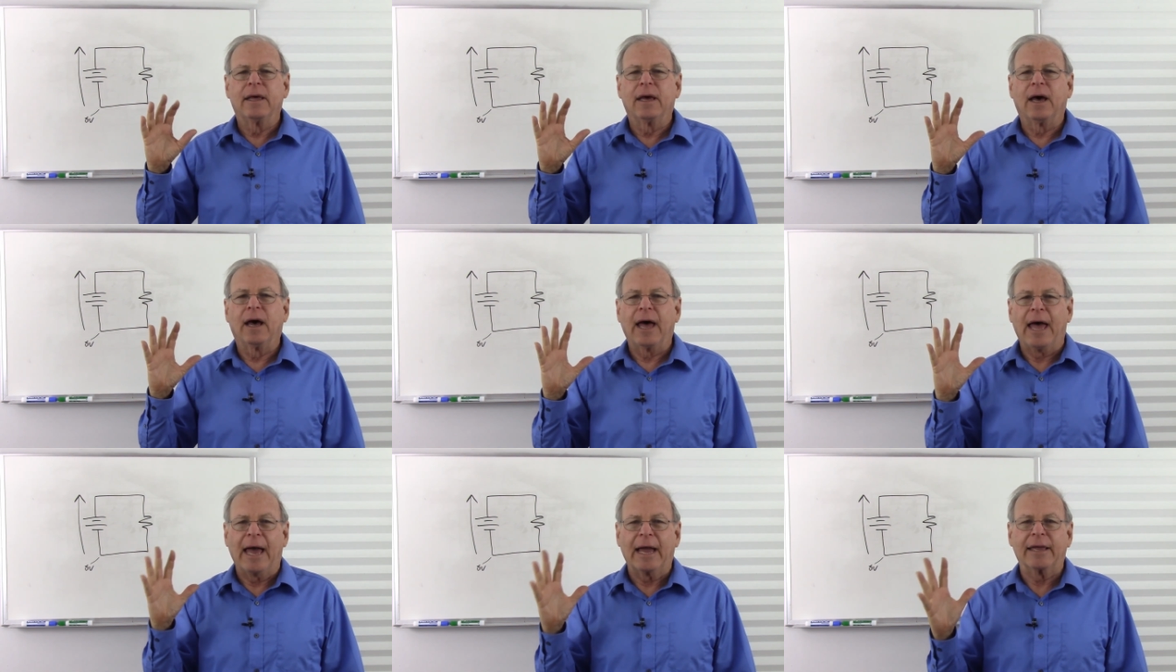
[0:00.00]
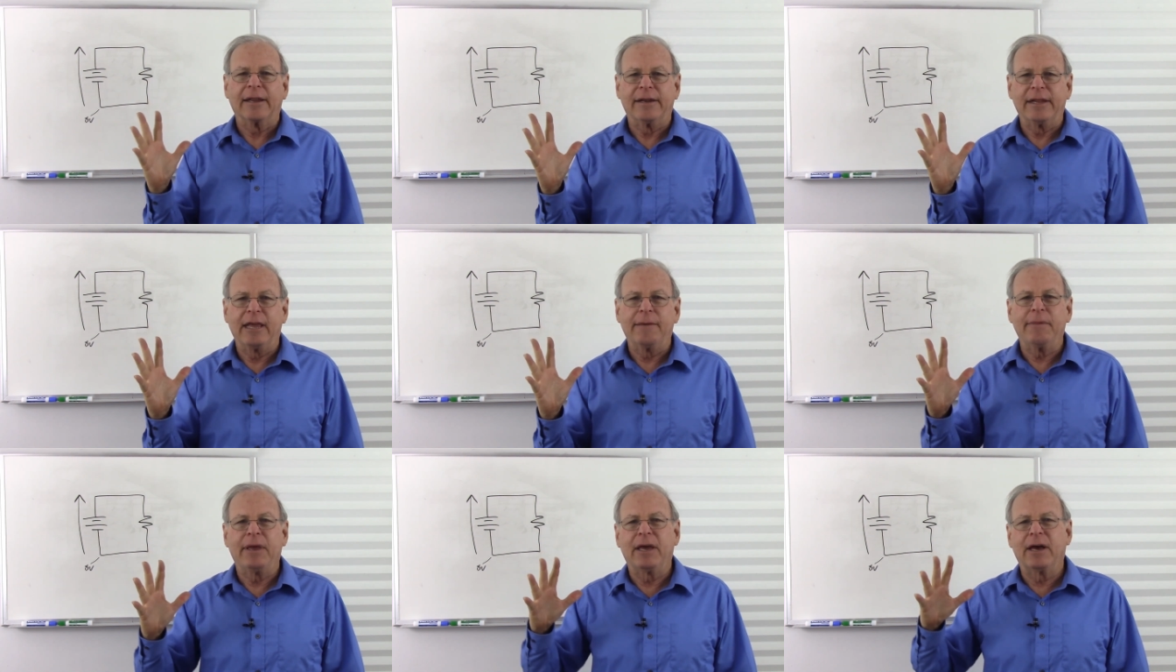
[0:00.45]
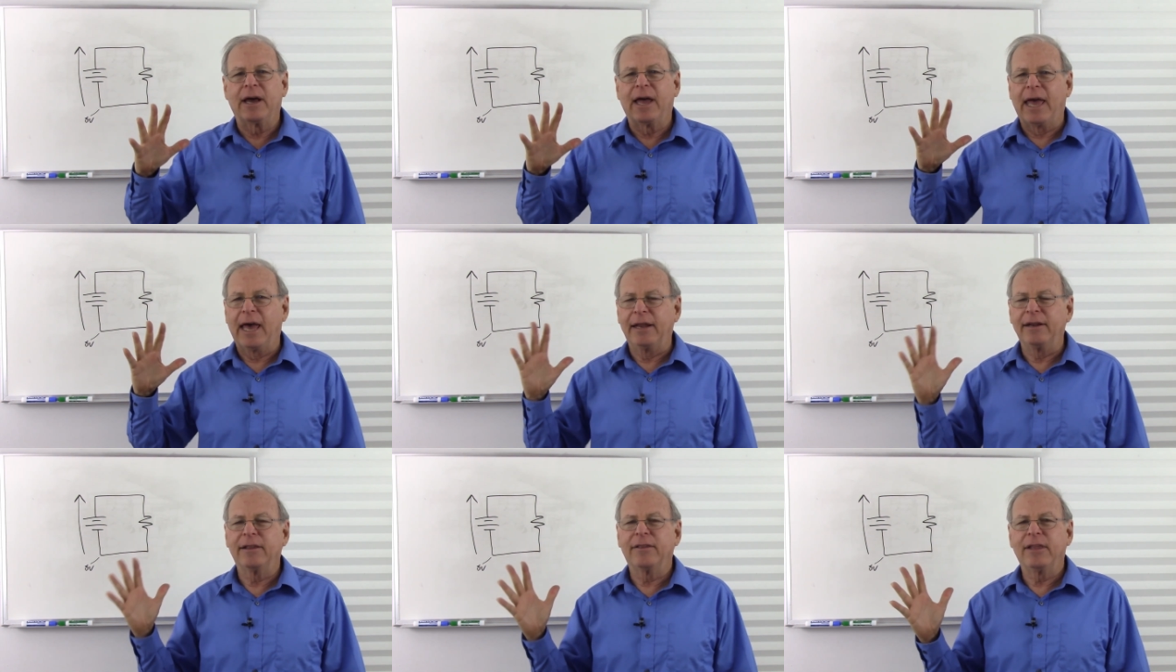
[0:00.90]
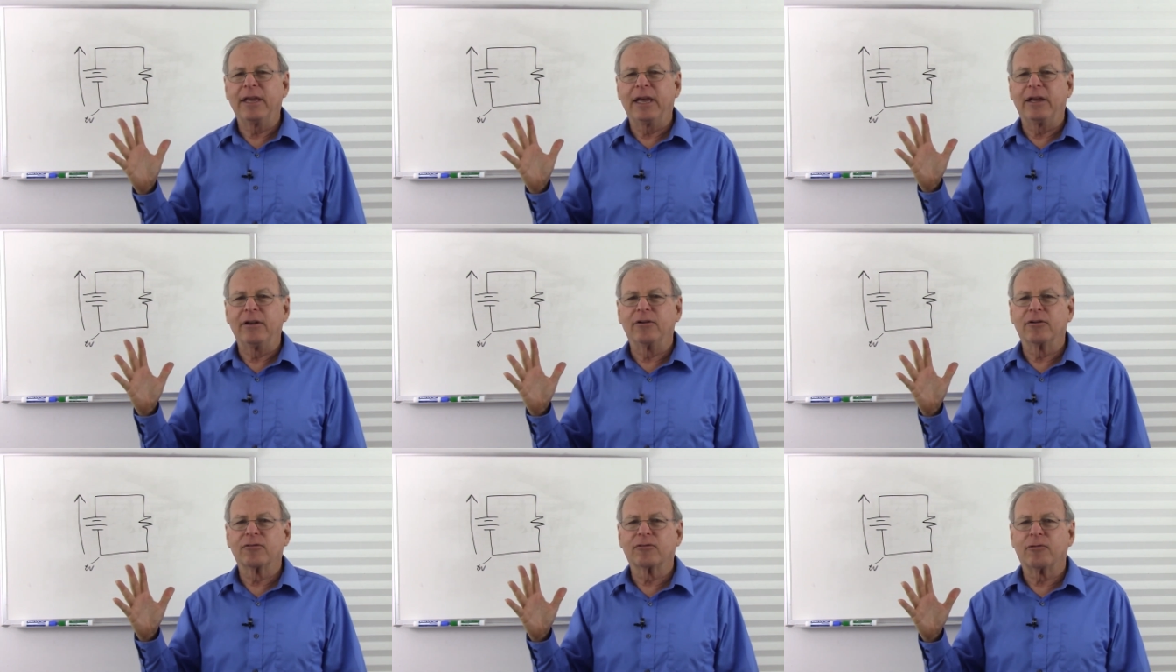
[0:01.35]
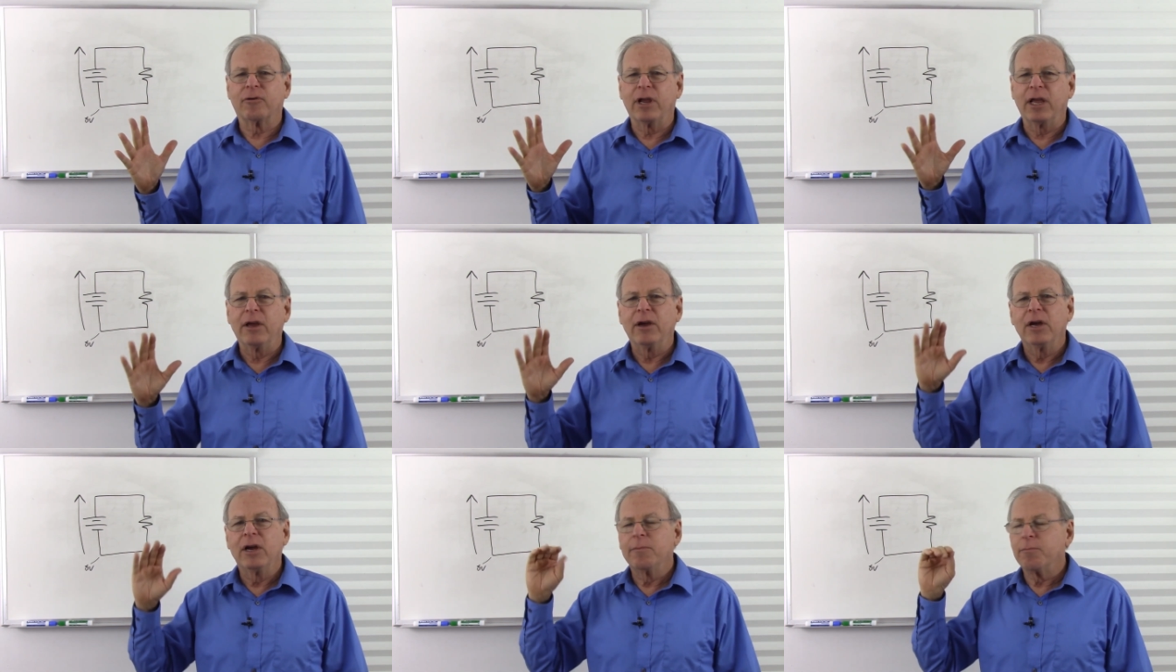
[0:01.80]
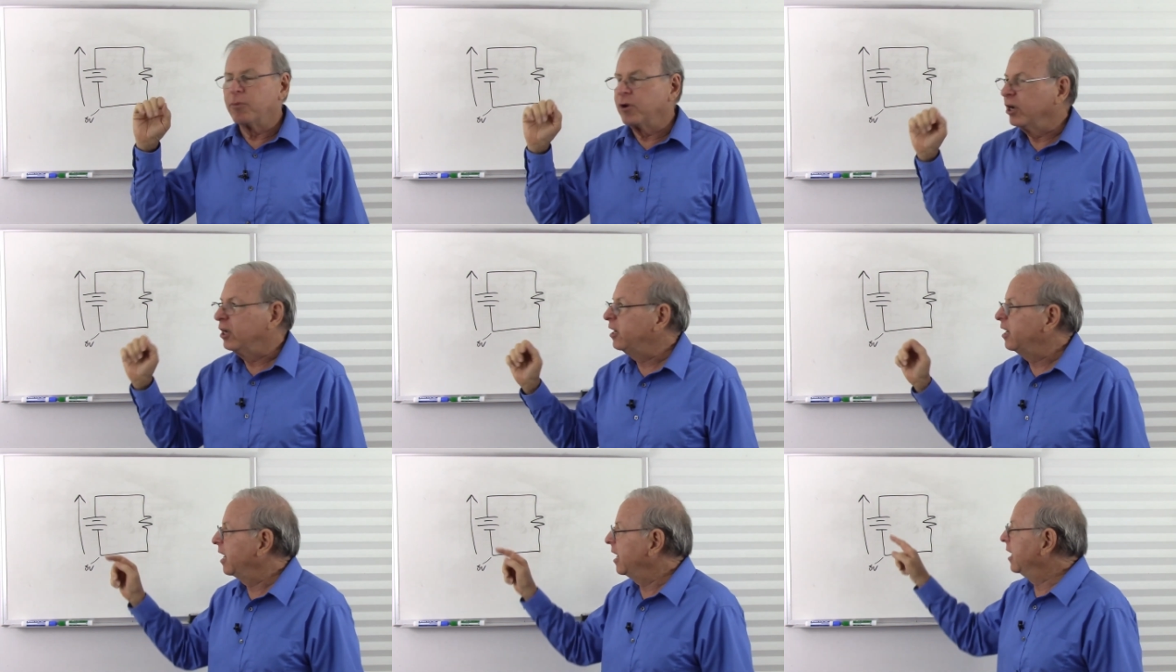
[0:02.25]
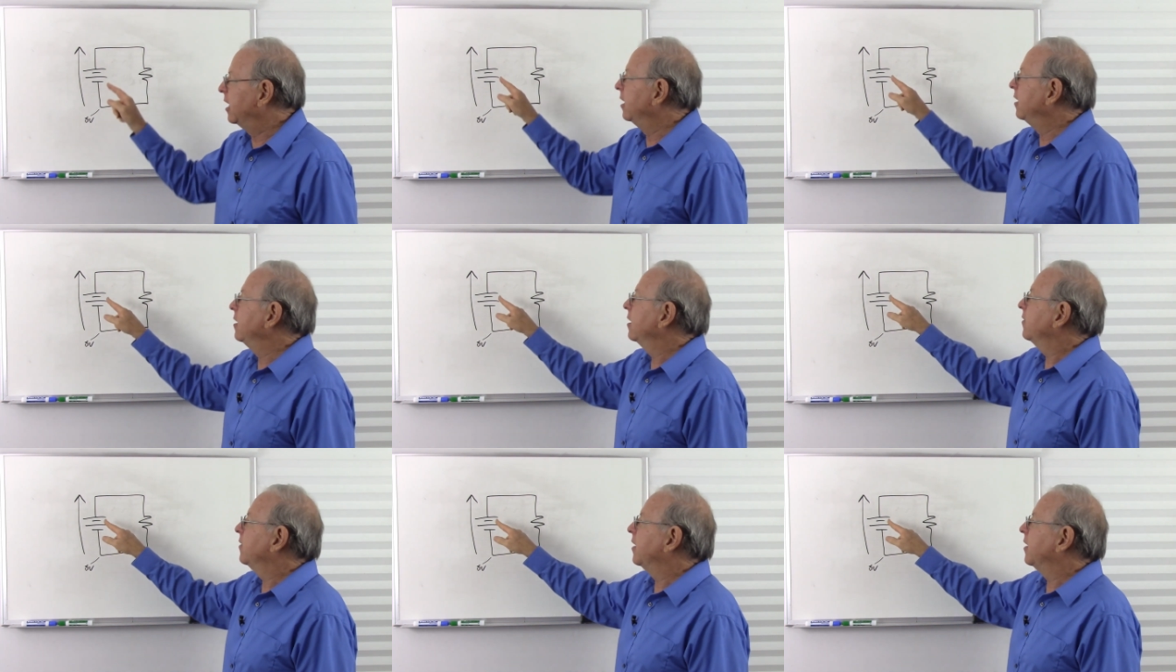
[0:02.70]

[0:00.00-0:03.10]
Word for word: uh, academia and in the industry pretend